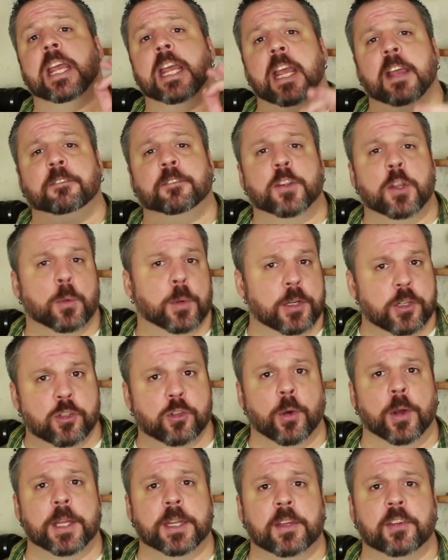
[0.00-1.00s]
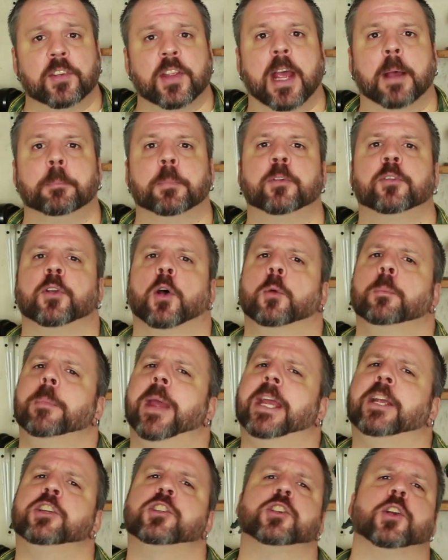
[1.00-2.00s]
If you enjoyed this episode,
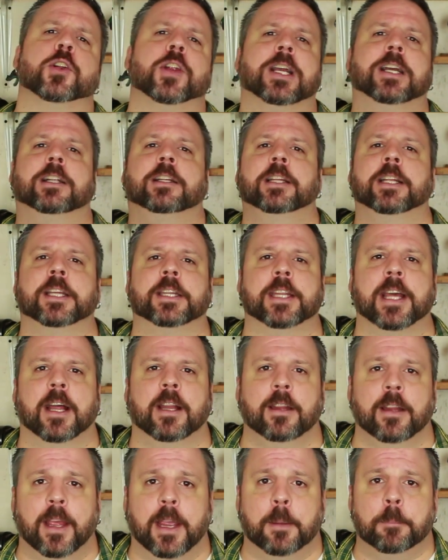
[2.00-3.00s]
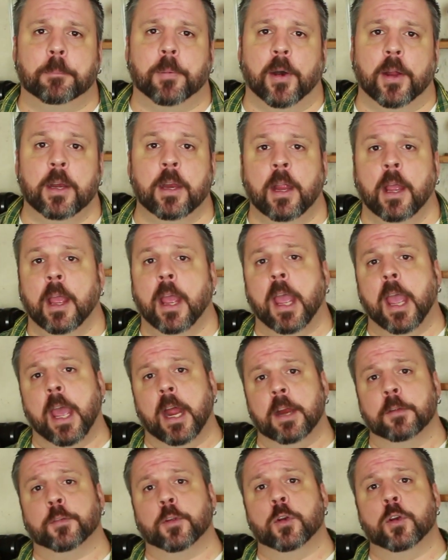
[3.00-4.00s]
make sure to click that like button.
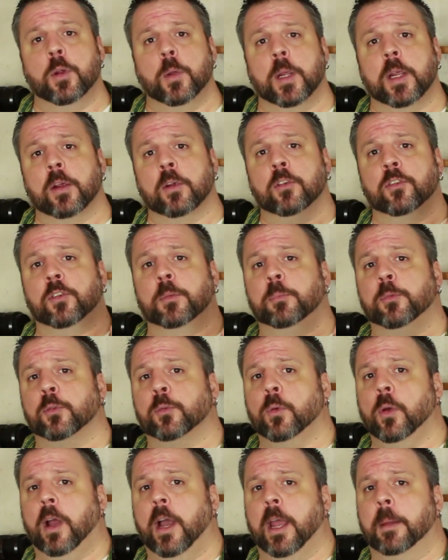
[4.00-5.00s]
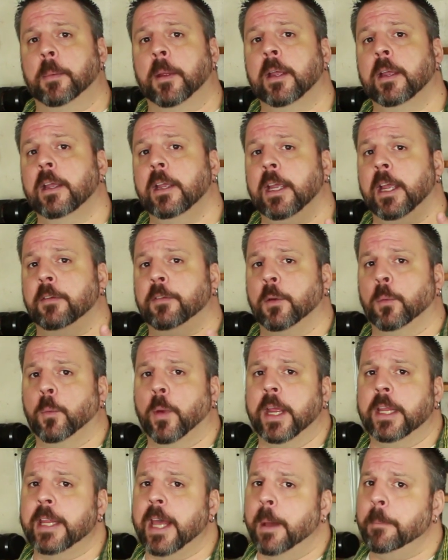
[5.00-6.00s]
And if you're new here, subscribe. If you
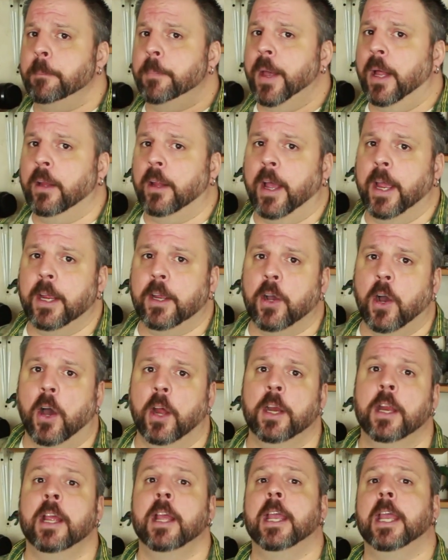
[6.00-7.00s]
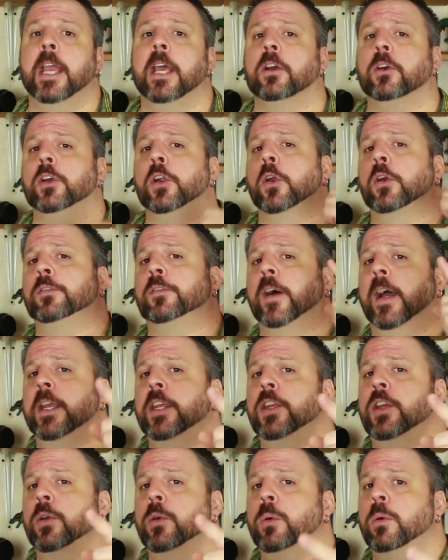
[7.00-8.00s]
ring that bell icon, it'll notify
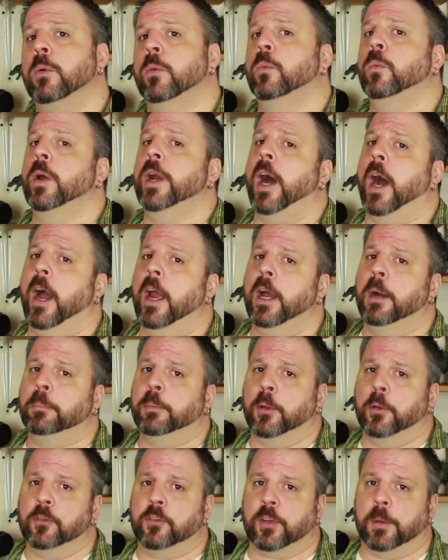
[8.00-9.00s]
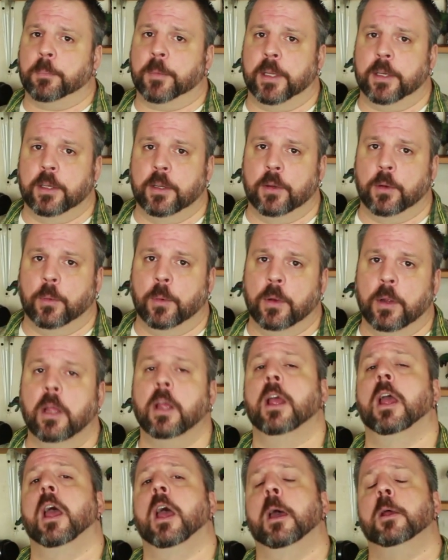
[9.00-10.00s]
you when I upload something new.
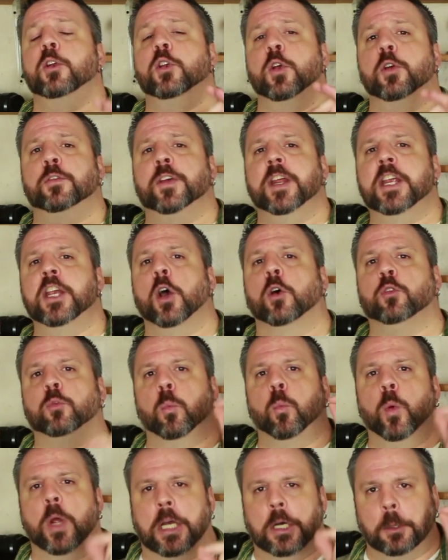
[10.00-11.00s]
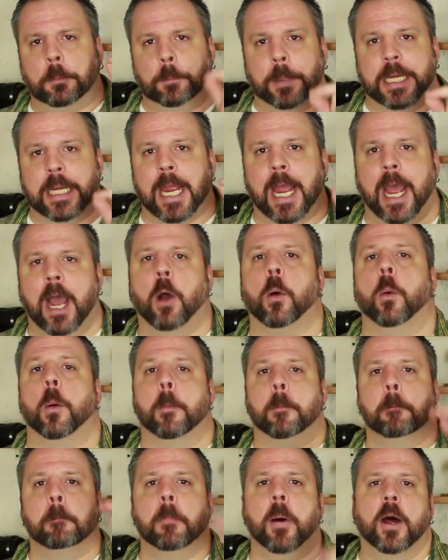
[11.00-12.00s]
New videos will be out
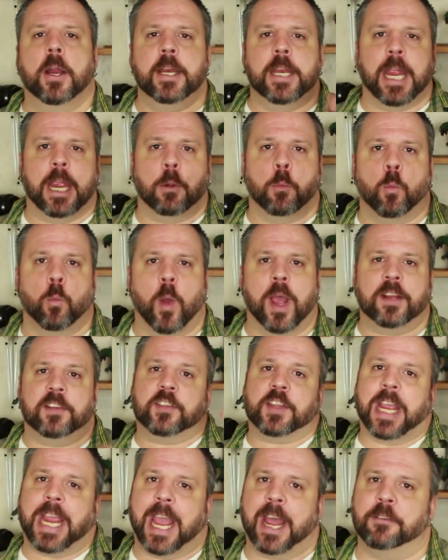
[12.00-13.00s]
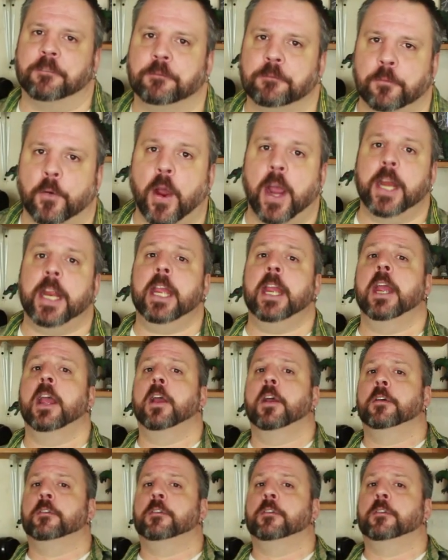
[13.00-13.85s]
Monday, Wednesday, and Friday